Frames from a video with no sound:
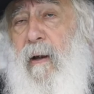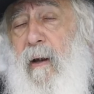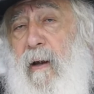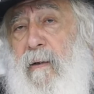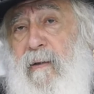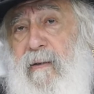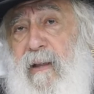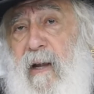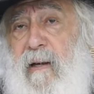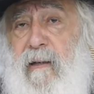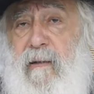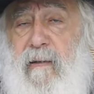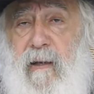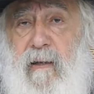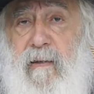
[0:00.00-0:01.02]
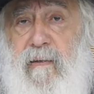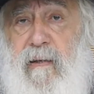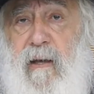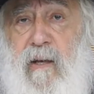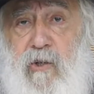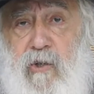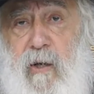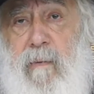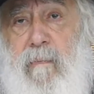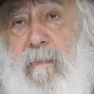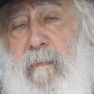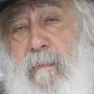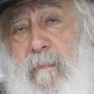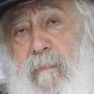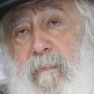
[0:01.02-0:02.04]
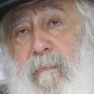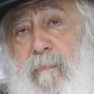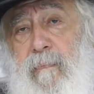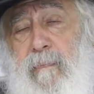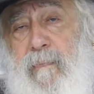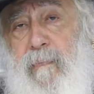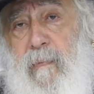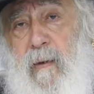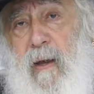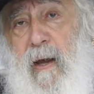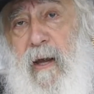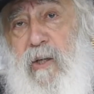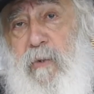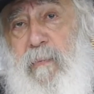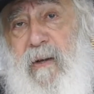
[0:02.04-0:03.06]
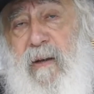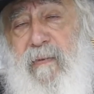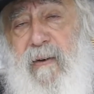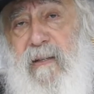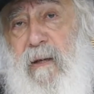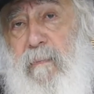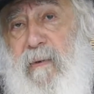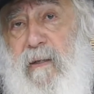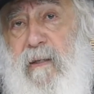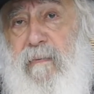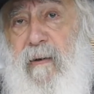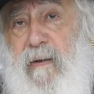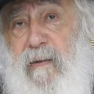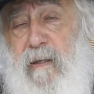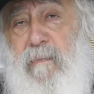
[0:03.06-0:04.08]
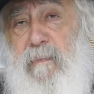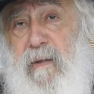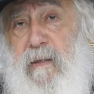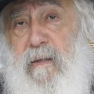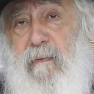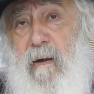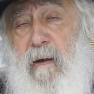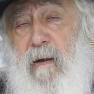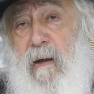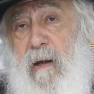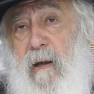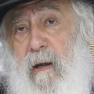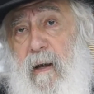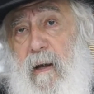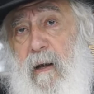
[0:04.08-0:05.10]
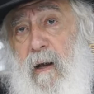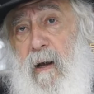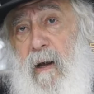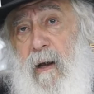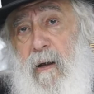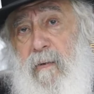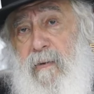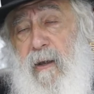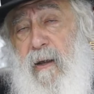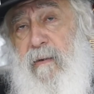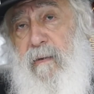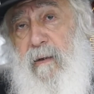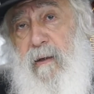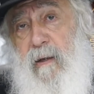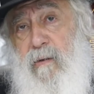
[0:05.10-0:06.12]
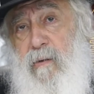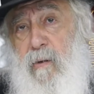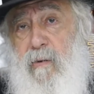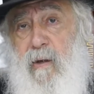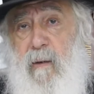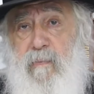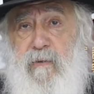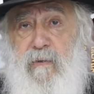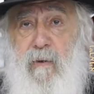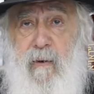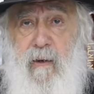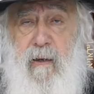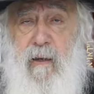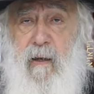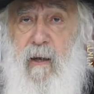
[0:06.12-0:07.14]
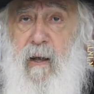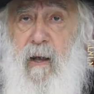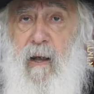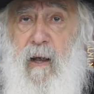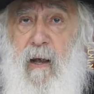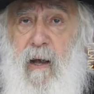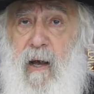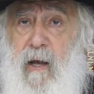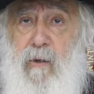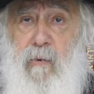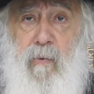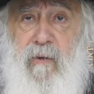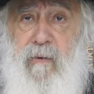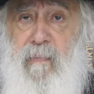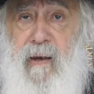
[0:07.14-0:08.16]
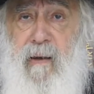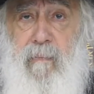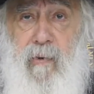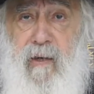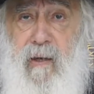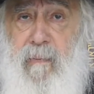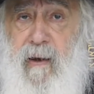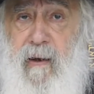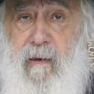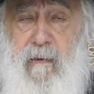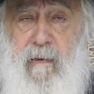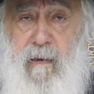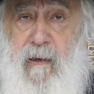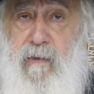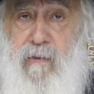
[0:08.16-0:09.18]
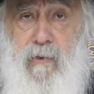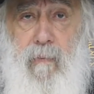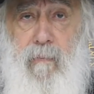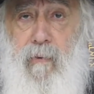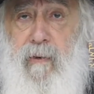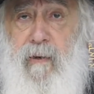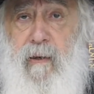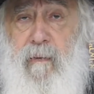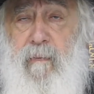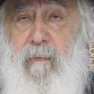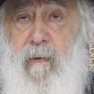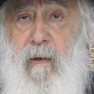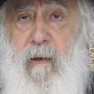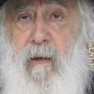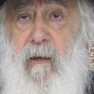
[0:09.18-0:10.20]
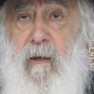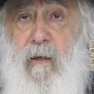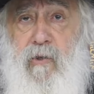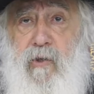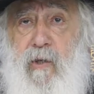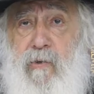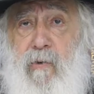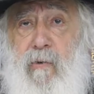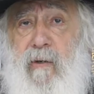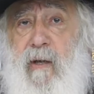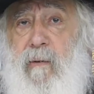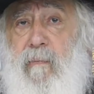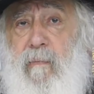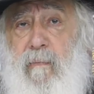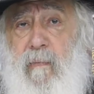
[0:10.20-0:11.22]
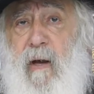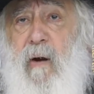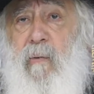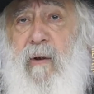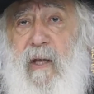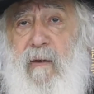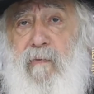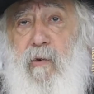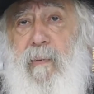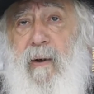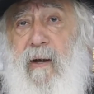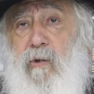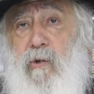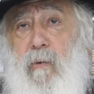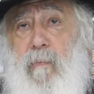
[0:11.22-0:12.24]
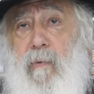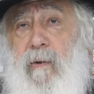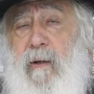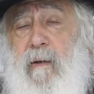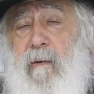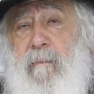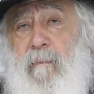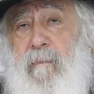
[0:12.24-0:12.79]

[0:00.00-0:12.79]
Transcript: talit, it's Hashem. Hashem give us a mitzvah, this mitzvah, and then he told her, I'm sorry, I don't want my money back, it's your money. She told him, I will give you back your money,